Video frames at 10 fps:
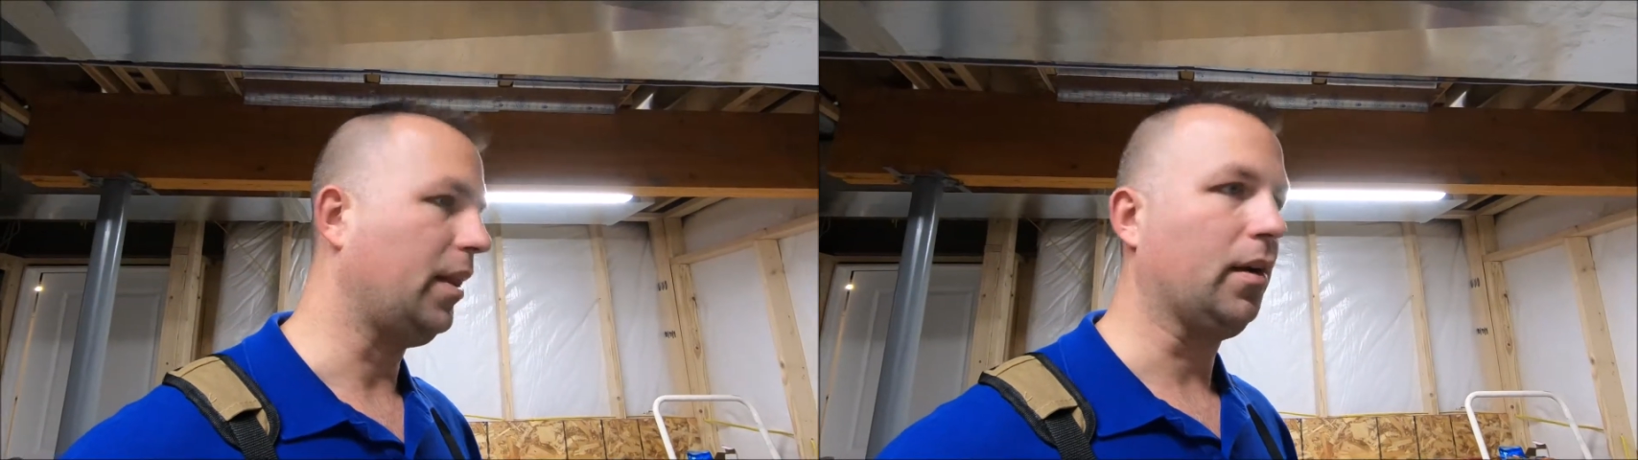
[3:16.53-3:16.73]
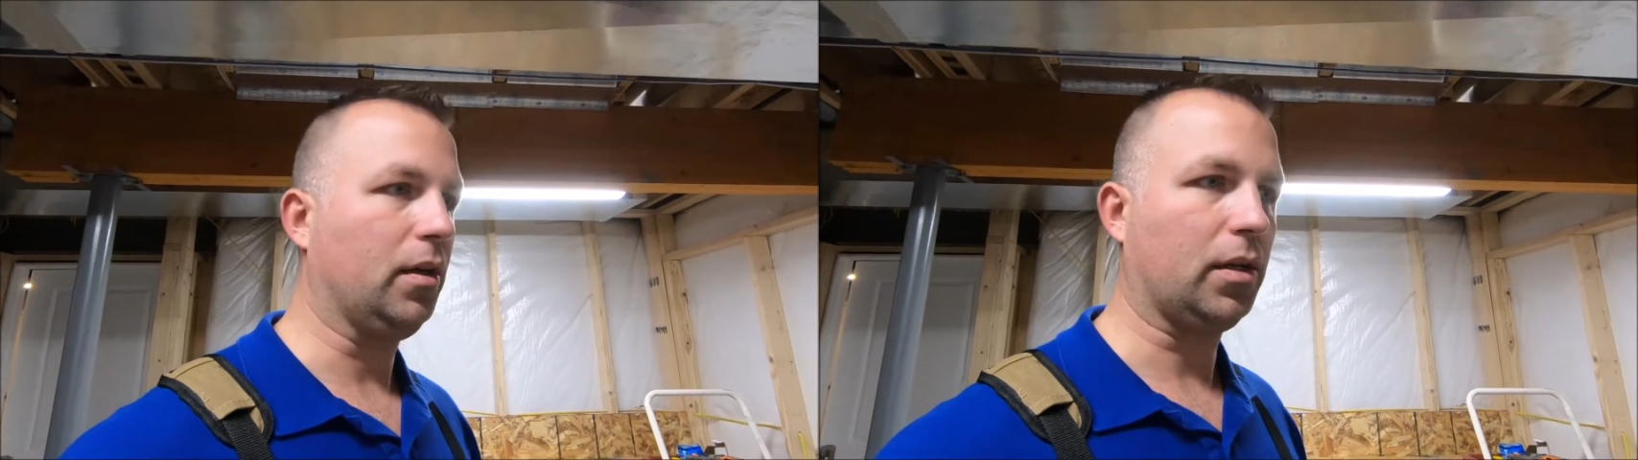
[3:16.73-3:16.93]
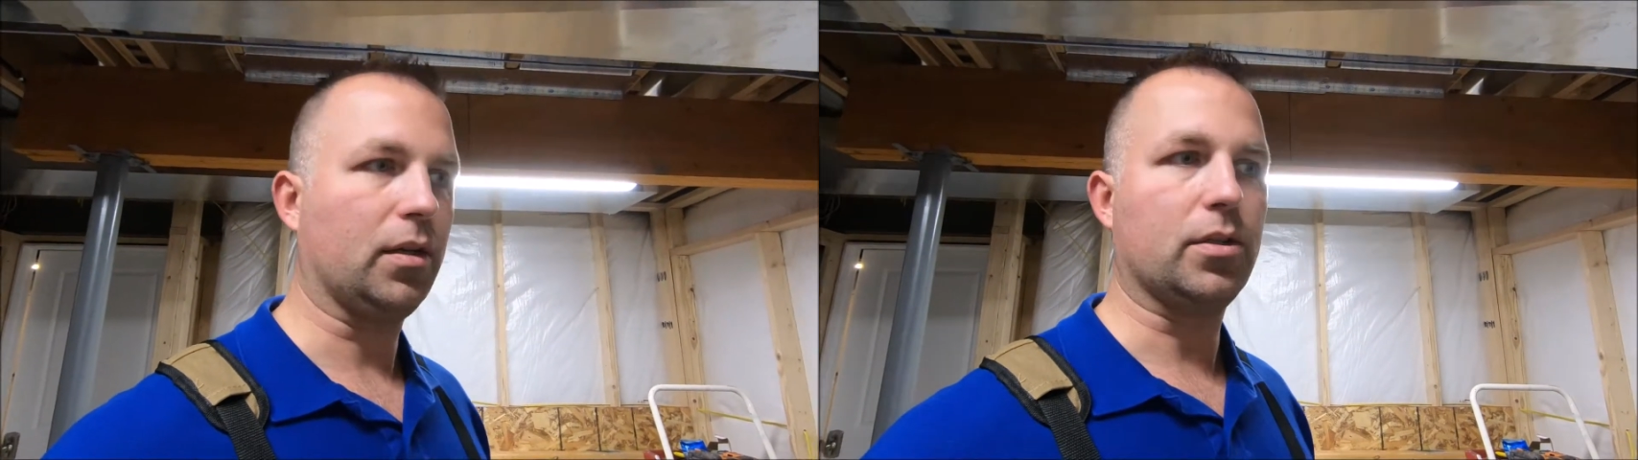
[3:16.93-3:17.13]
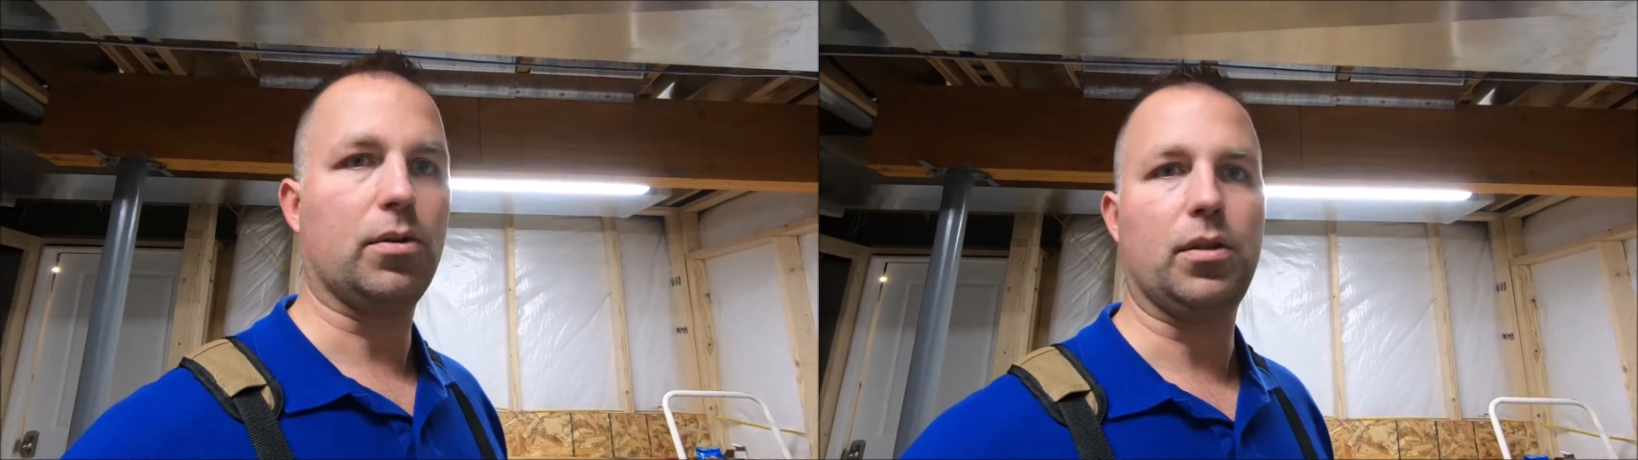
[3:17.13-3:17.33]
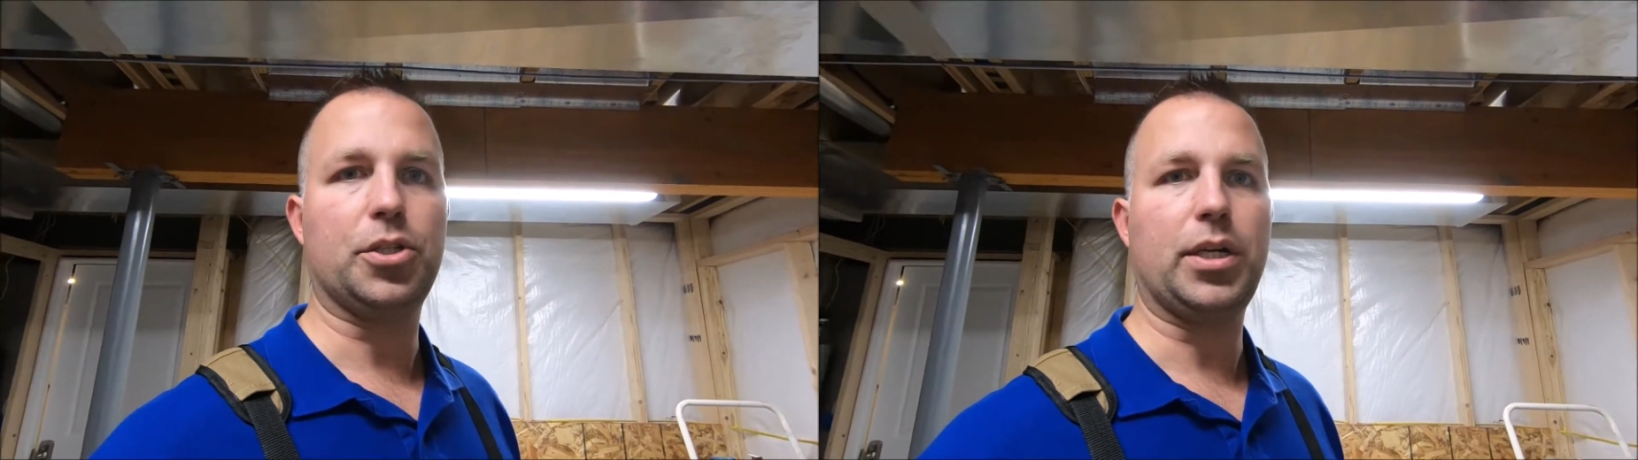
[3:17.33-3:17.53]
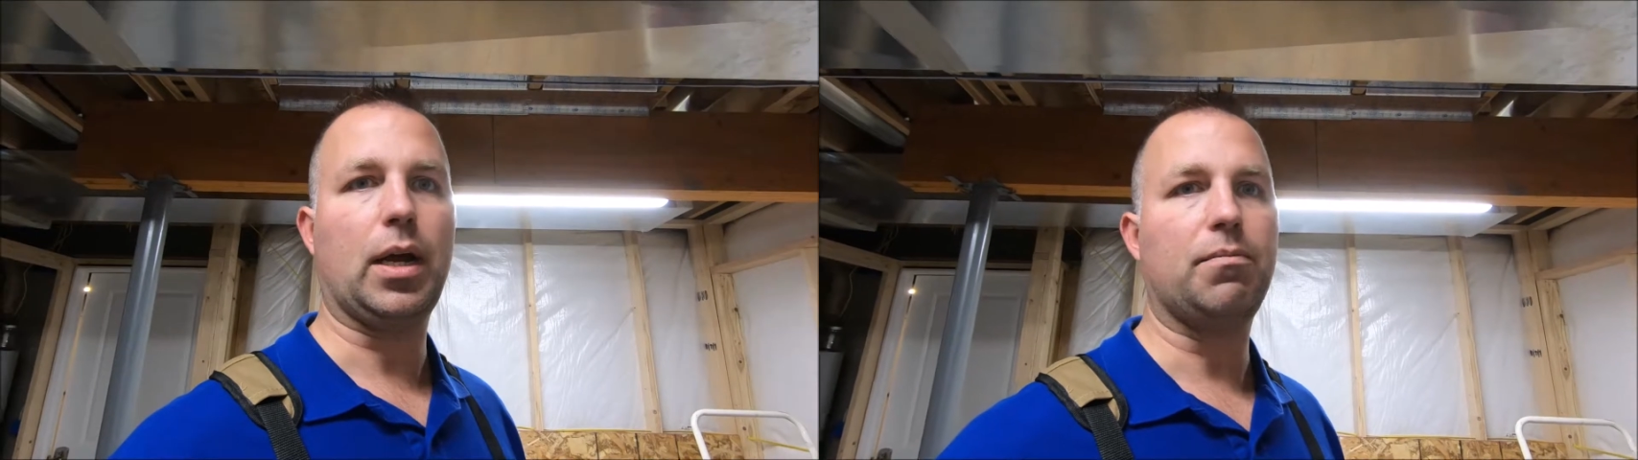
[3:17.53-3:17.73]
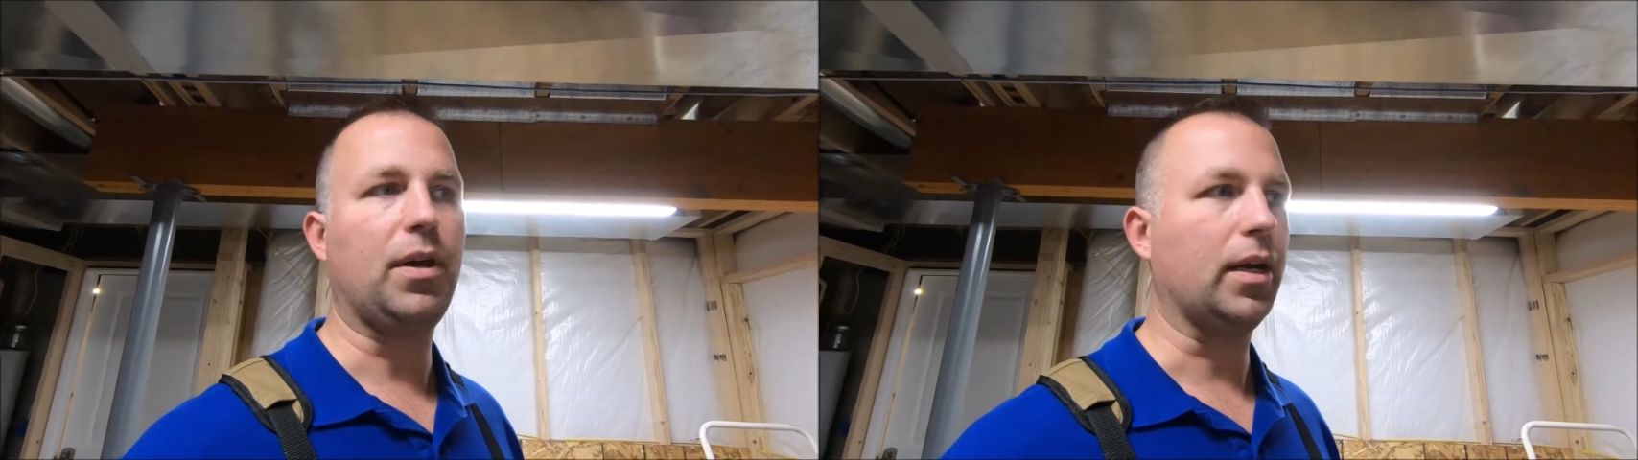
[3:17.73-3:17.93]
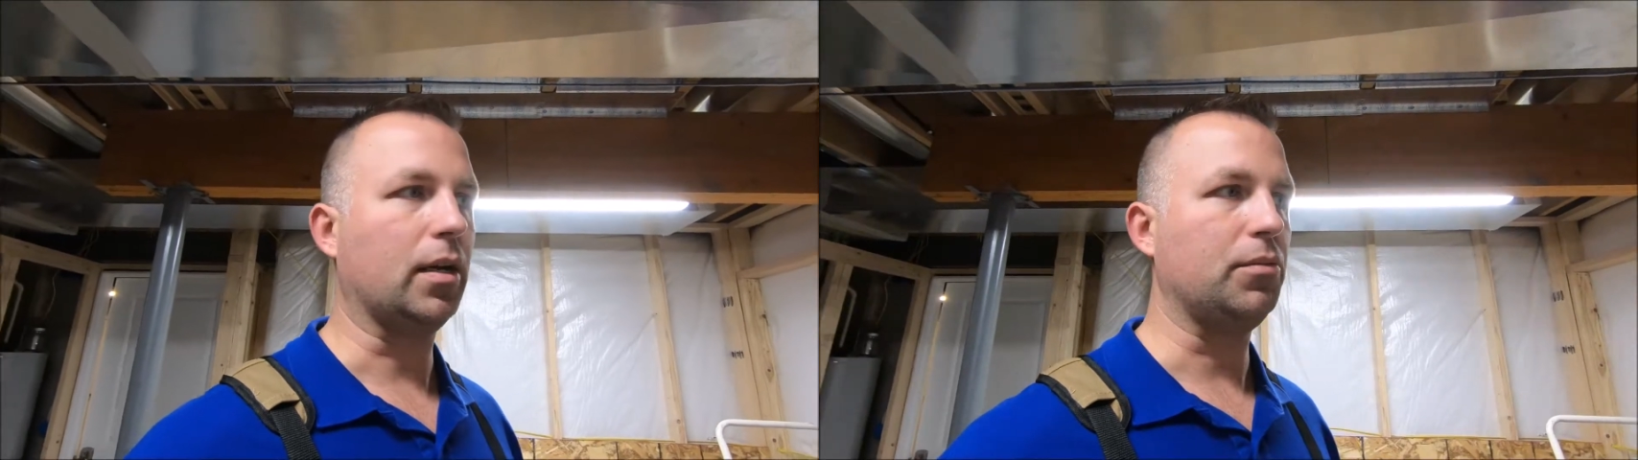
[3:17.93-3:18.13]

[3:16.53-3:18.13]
there to control the shop vac.